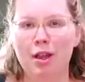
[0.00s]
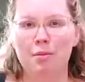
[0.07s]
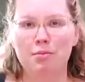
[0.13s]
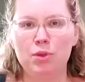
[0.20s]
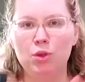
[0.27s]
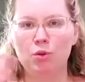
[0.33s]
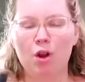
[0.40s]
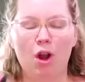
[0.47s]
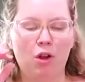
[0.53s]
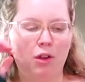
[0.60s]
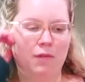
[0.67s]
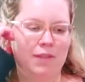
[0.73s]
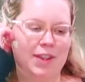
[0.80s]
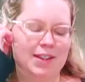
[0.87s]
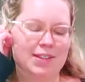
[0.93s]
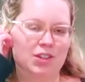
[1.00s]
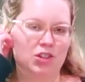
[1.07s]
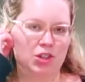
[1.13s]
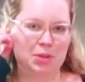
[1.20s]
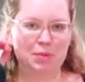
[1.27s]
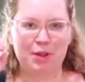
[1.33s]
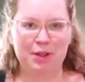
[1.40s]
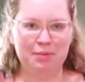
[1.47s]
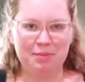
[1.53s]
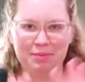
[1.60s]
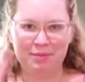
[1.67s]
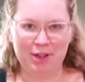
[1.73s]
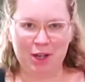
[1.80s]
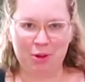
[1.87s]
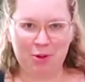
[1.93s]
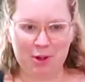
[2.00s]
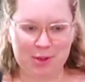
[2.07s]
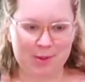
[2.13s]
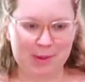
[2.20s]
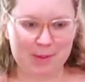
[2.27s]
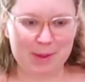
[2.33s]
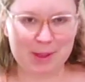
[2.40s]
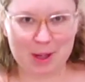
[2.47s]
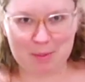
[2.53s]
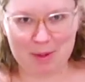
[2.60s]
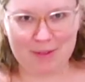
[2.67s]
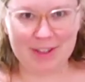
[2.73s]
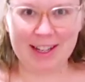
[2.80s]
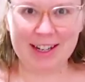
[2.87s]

mute all of this and just put, you know, Christmas music above